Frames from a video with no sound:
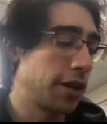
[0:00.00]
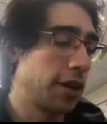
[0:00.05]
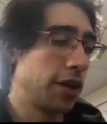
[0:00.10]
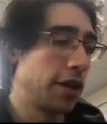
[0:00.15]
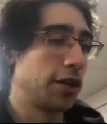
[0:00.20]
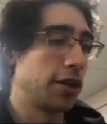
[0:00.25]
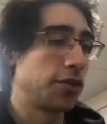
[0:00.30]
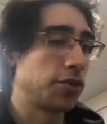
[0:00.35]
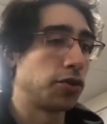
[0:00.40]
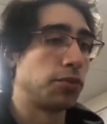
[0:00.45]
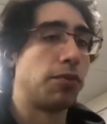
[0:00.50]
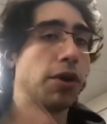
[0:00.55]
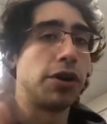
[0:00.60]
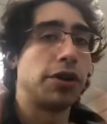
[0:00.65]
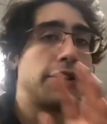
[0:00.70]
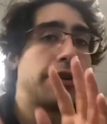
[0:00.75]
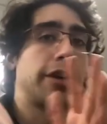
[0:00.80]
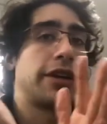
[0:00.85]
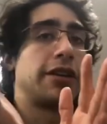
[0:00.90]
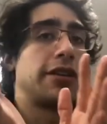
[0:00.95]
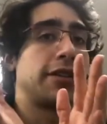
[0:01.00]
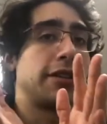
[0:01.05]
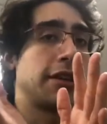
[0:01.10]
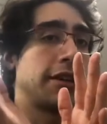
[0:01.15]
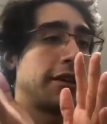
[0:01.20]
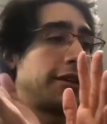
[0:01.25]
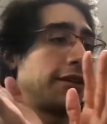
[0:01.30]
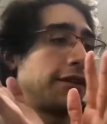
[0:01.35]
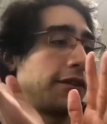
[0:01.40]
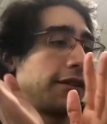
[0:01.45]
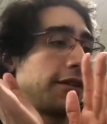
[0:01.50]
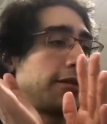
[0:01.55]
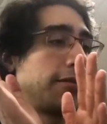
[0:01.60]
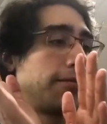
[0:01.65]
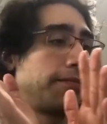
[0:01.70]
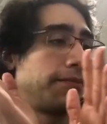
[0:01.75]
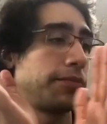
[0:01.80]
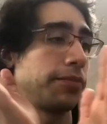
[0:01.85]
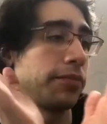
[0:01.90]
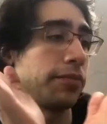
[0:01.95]
So monoids is
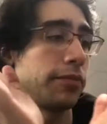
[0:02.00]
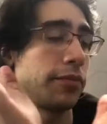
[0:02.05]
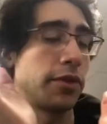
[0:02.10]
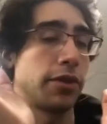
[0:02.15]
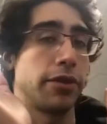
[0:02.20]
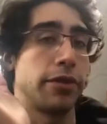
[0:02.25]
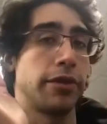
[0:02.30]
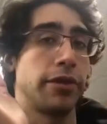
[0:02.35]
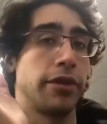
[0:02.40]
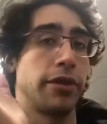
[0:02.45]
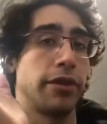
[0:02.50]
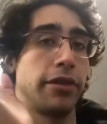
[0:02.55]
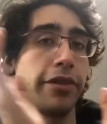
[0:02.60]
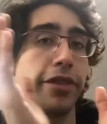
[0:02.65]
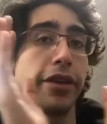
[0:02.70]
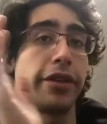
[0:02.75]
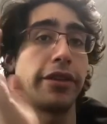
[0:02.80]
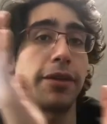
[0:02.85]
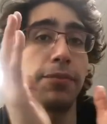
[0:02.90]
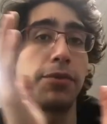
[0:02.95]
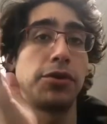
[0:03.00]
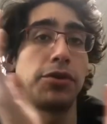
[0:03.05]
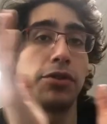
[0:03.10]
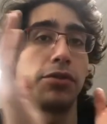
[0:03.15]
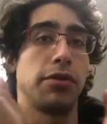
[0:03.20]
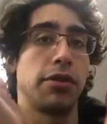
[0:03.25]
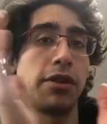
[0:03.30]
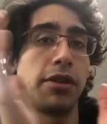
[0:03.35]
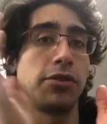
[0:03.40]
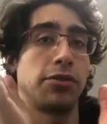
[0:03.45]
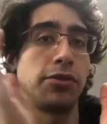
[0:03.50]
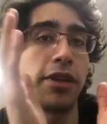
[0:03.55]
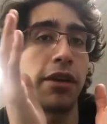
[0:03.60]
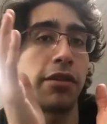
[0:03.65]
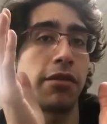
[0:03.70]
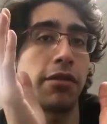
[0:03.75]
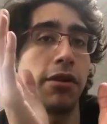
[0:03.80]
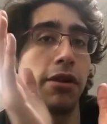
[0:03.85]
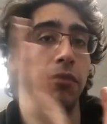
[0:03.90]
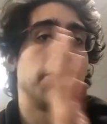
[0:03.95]
the thing that puts two things
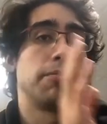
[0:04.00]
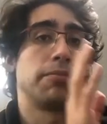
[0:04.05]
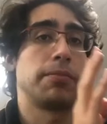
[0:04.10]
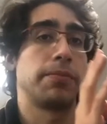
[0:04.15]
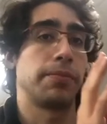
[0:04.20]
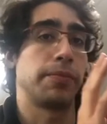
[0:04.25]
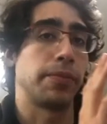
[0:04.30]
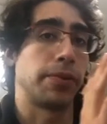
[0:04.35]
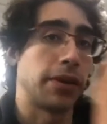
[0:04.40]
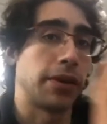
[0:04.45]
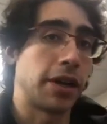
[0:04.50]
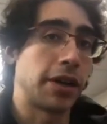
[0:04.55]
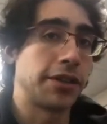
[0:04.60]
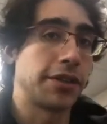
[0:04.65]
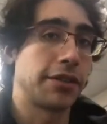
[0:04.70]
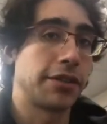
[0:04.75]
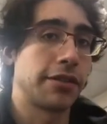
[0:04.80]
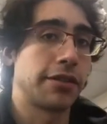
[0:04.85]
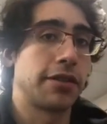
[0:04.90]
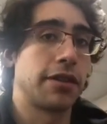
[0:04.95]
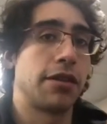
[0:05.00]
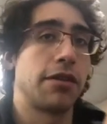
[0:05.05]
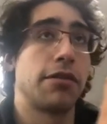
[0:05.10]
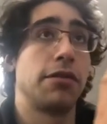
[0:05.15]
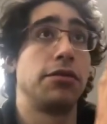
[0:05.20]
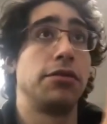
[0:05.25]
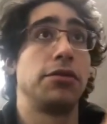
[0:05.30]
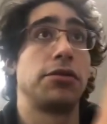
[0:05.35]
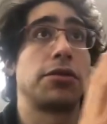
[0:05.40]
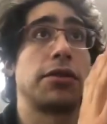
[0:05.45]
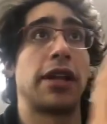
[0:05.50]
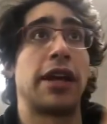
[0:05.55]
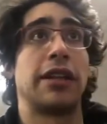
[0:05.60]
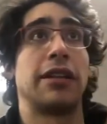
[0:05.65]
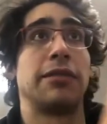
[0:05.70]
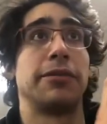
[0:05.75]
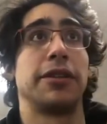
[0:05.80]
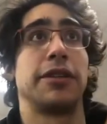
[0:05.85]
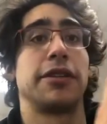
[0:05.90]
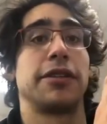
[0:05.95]
together plus the neutral
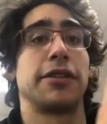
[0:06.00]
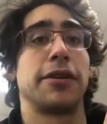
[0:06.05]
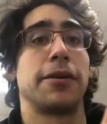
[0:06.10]
element.